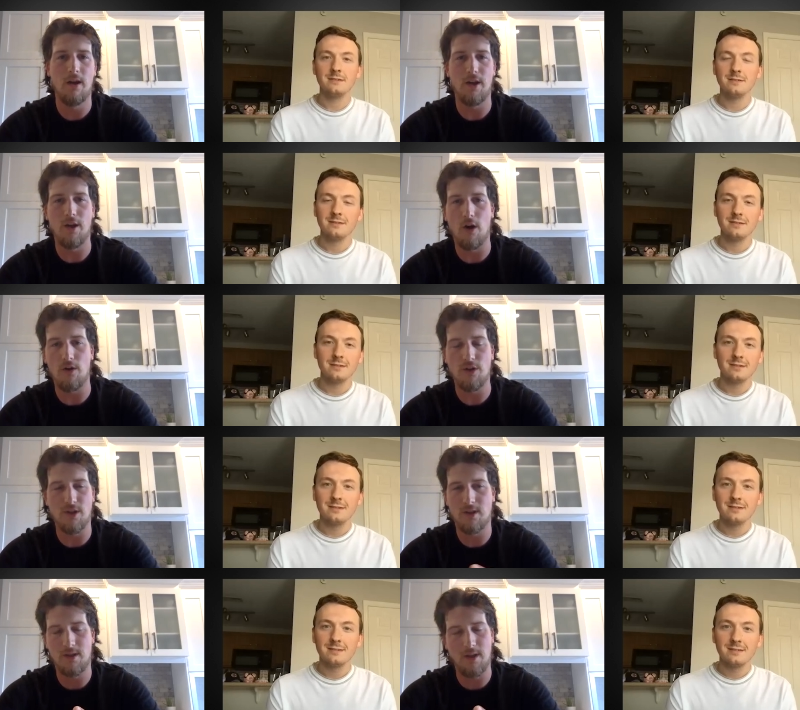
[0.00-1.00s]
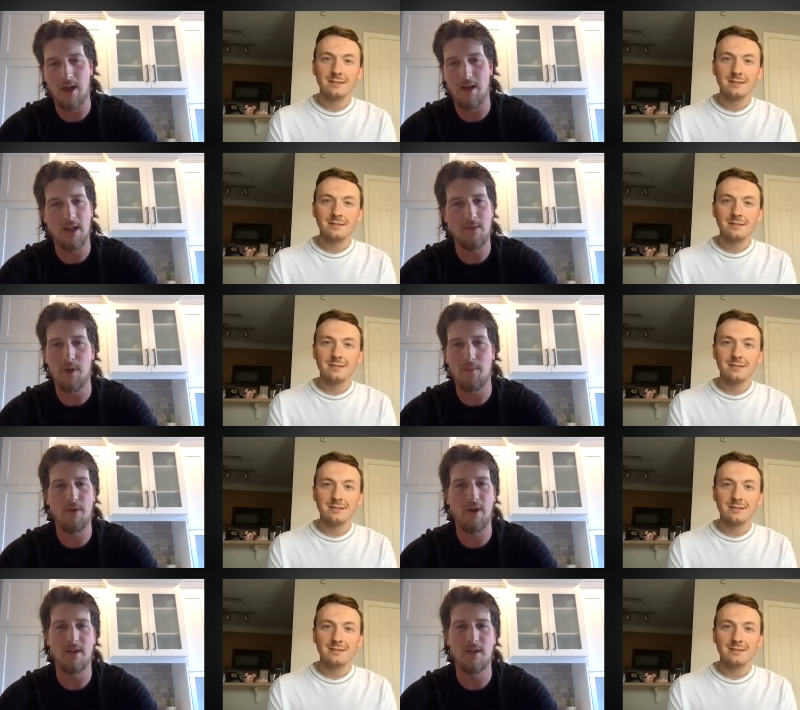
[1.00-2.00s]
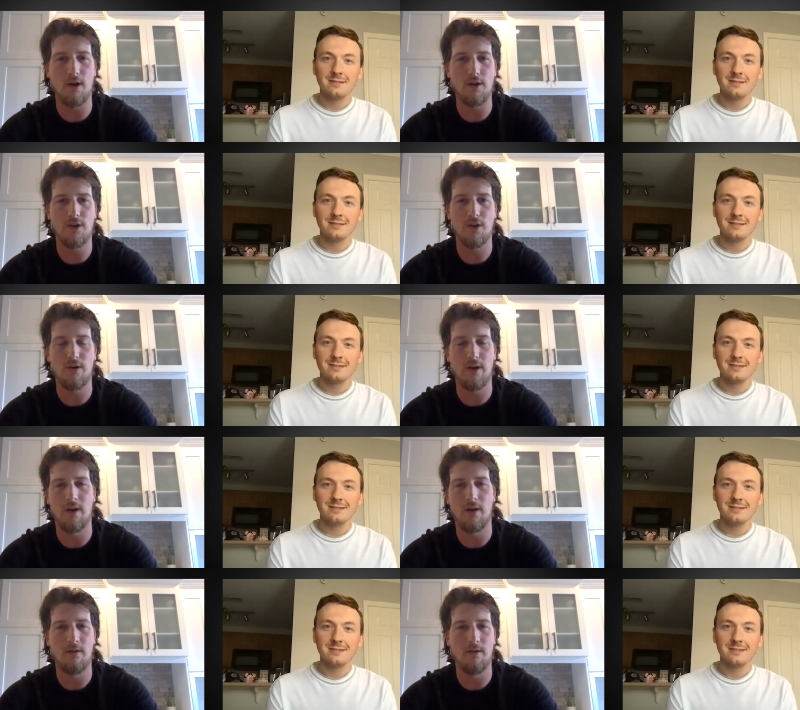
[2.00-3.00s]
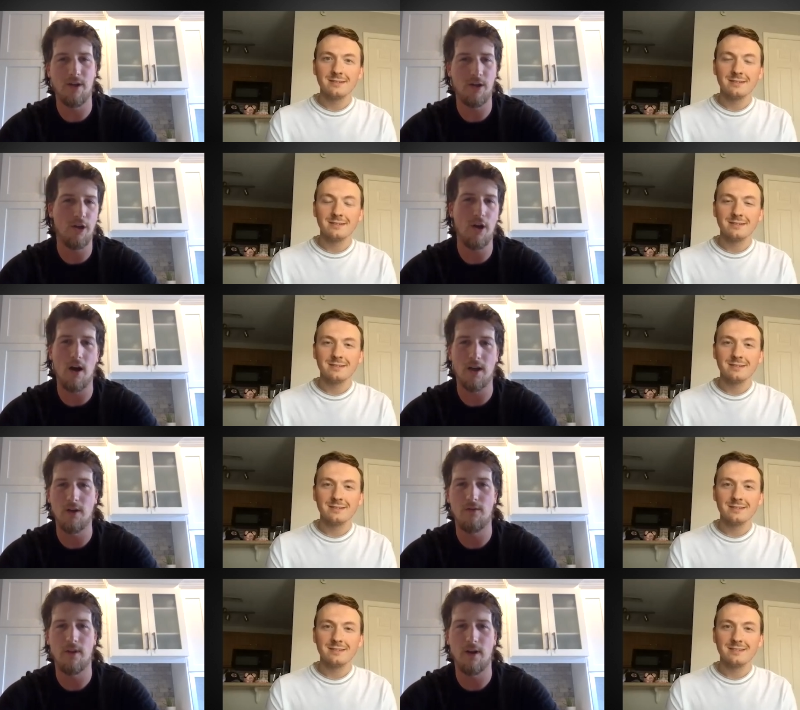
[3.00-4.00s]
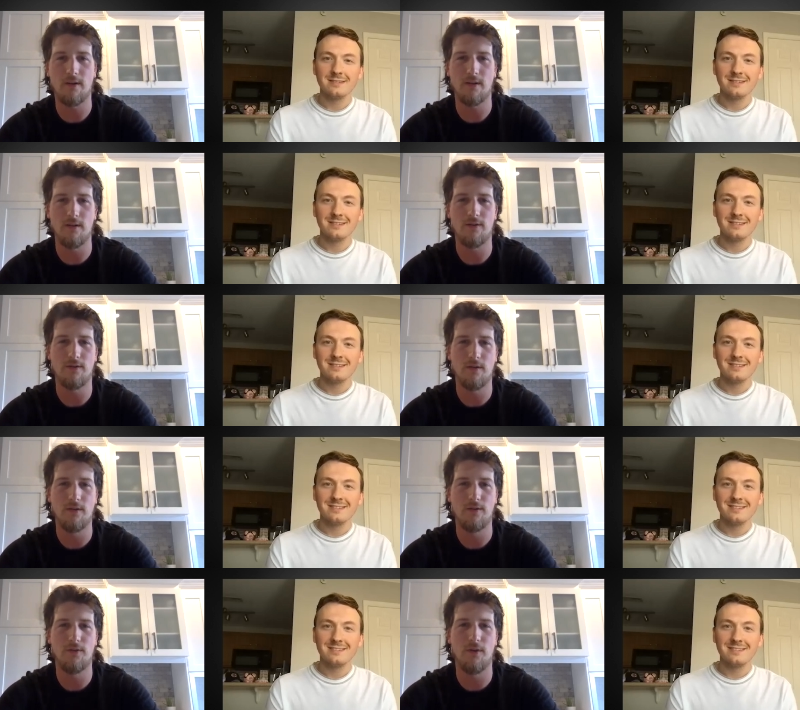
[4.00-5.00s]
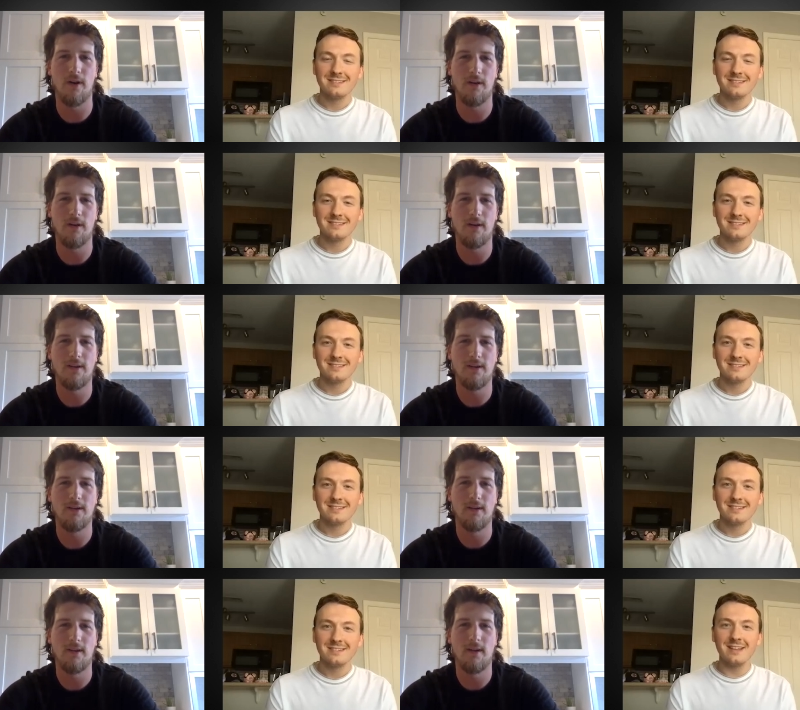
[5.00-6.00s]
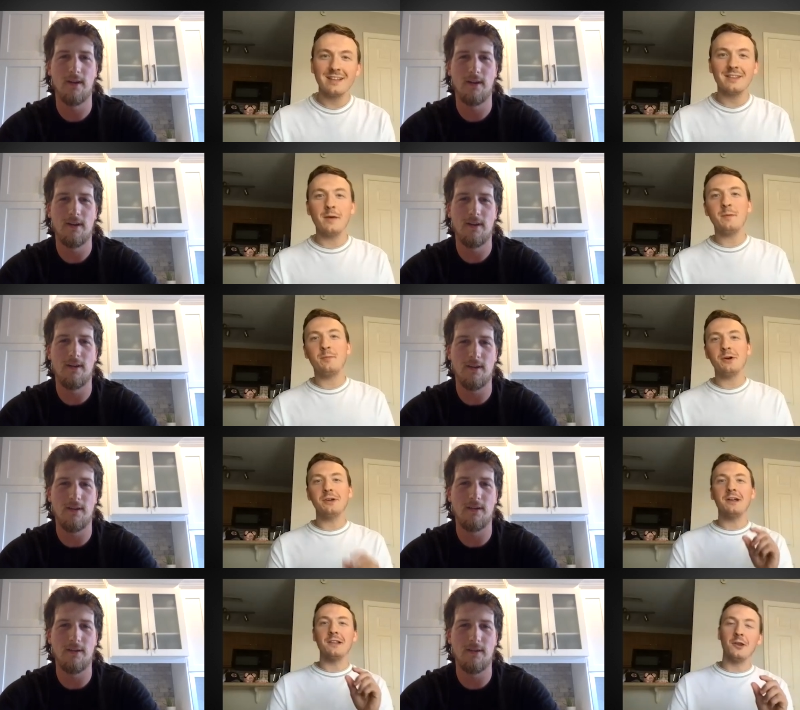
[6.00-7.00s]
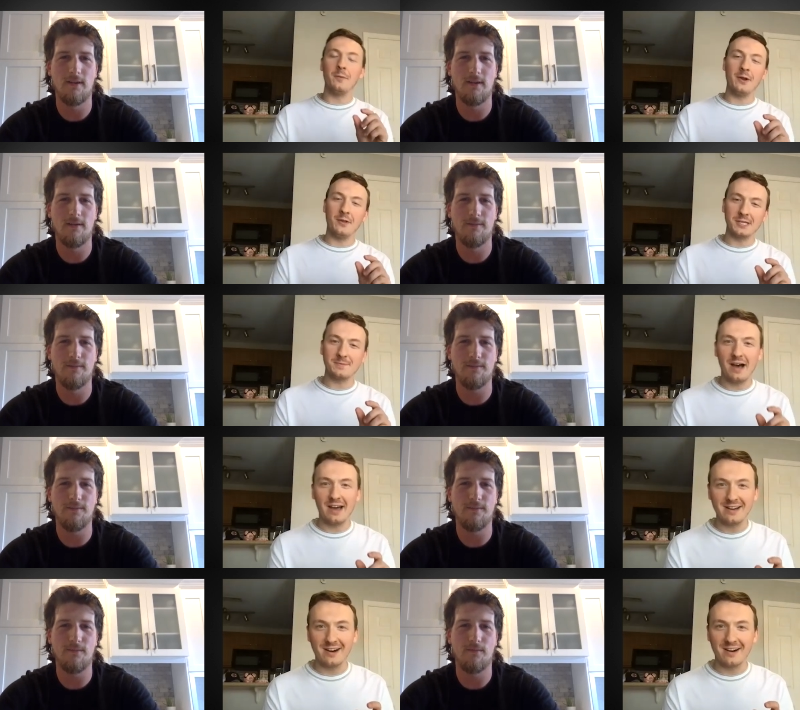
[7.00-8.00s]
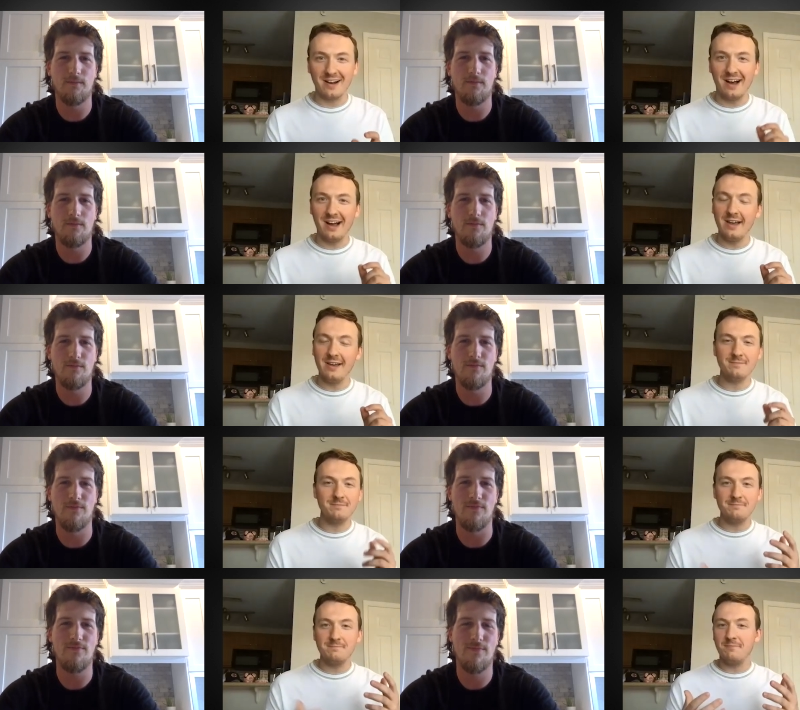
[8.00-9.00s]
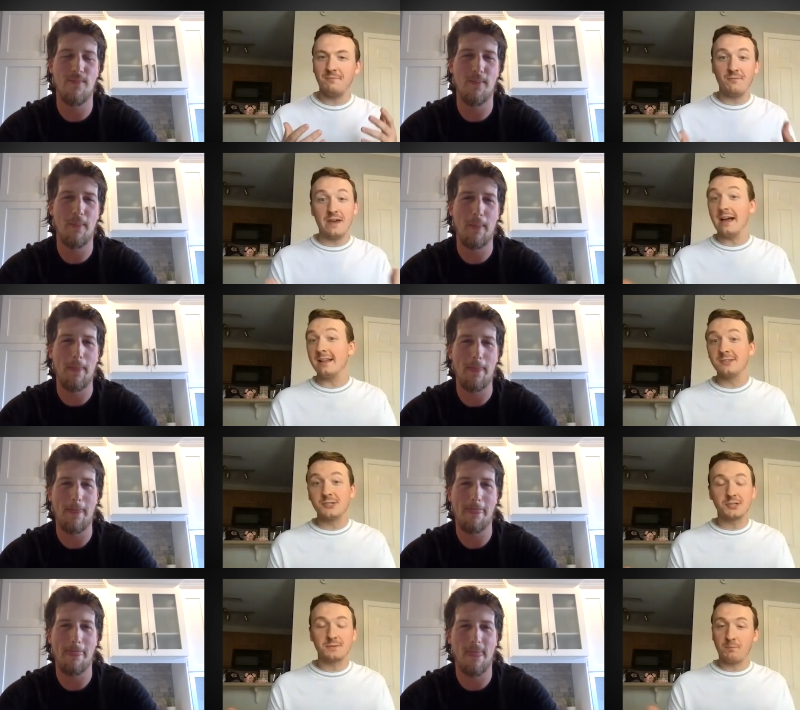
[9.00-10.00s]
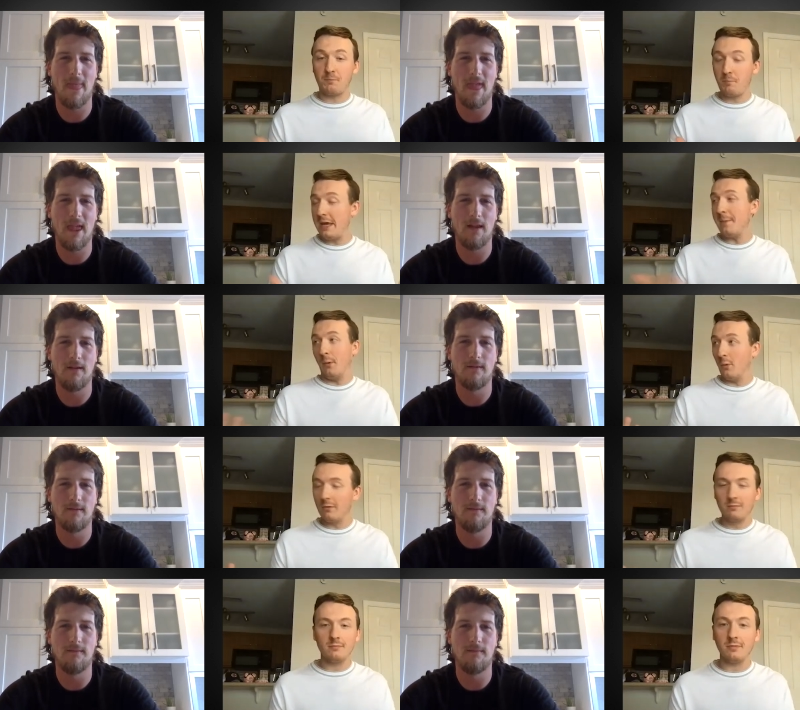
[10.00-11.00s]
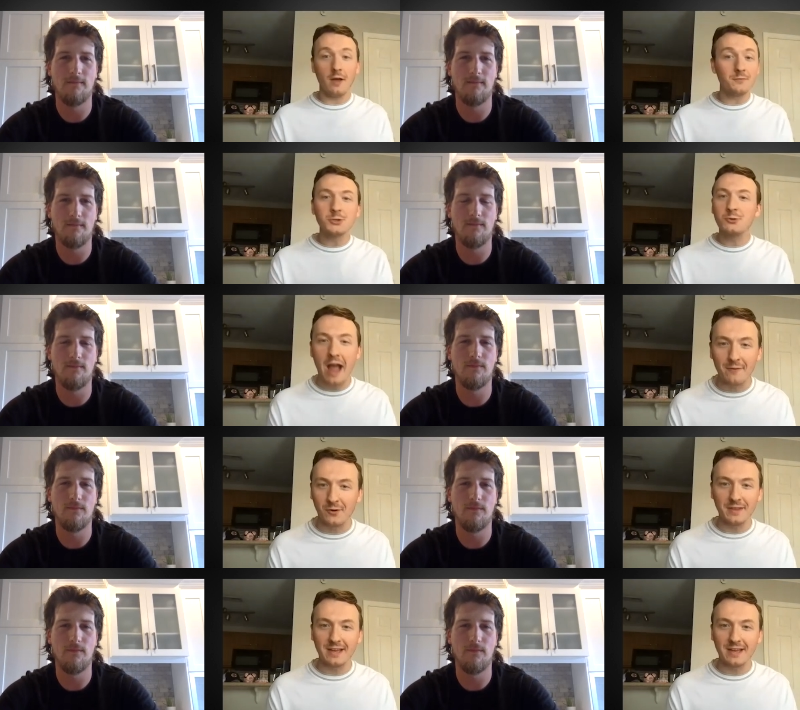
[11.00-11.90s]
Speaker 1: you know, just yeah, nice people, nice culture, and good hockey over there. So it was it was fun.
Speaker 2: Let Let me put you a little bit on the spot here. Uh, fans people love to travel.